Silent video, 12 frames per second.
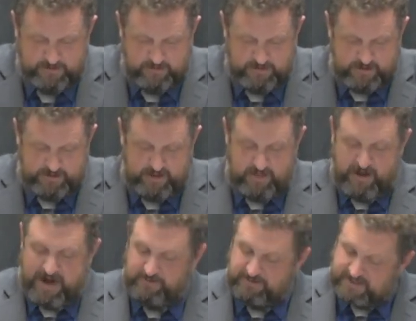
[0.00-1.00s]
and the
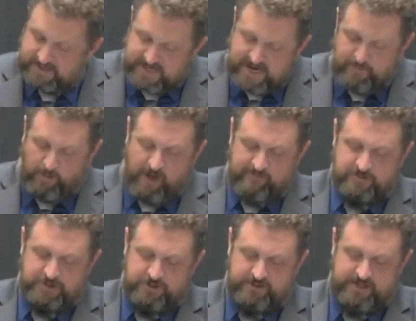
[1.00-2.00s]
Bible does say in
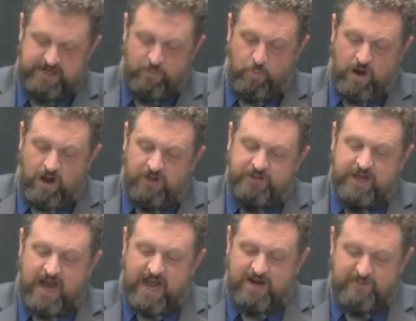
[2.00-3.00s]
Proverbs 13, wealth
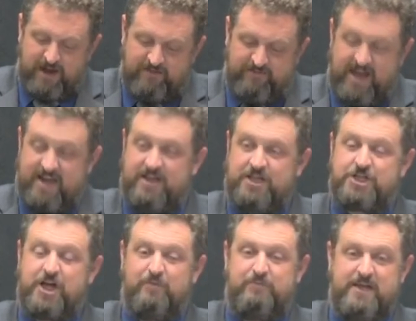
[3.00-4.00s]
gotten by vanity
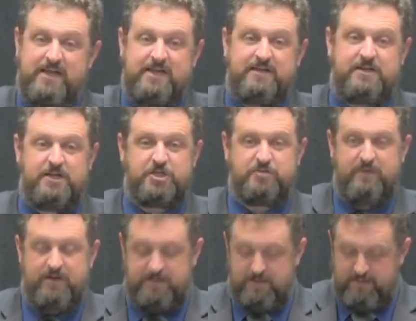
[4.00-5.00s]
shall be
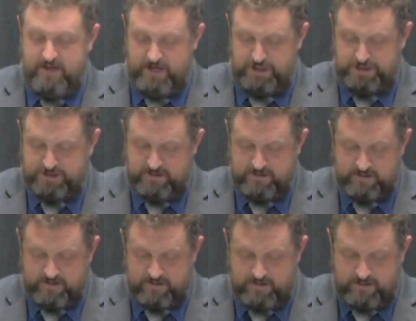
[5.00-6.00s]
diminished.
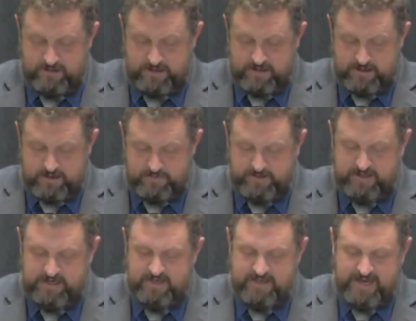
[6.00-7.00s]
But
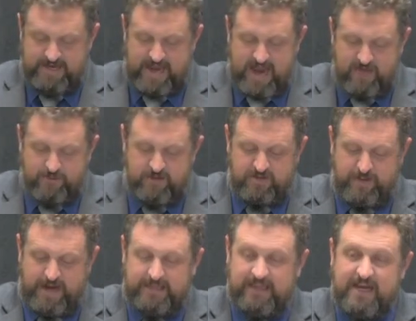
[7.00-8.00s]
he that gathereth
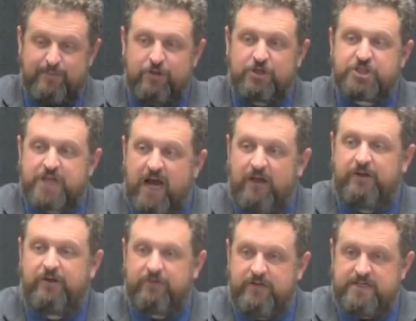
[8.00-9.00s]
by labor shall
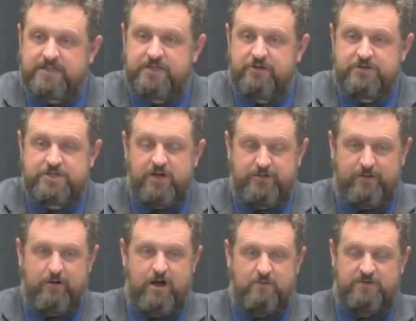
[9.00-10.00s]
increase. You know, there's
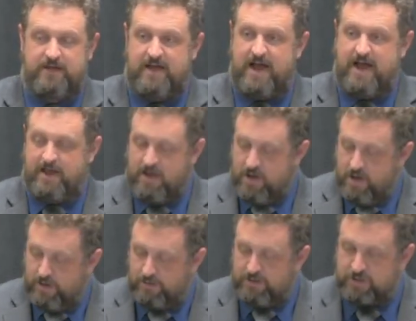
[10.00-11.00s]
nothing wrong with the guy
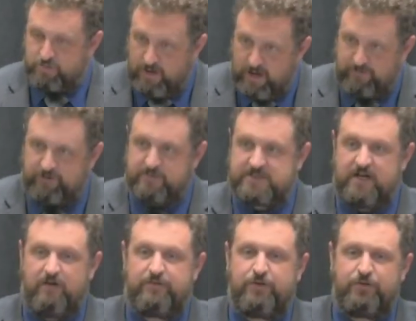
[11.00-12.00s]
who does well for
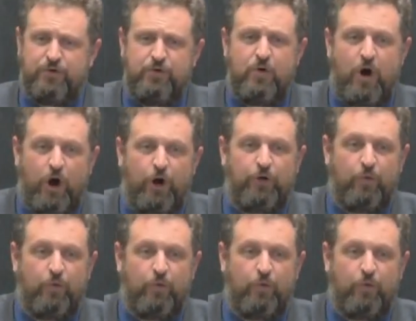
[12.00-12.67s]
himself through hard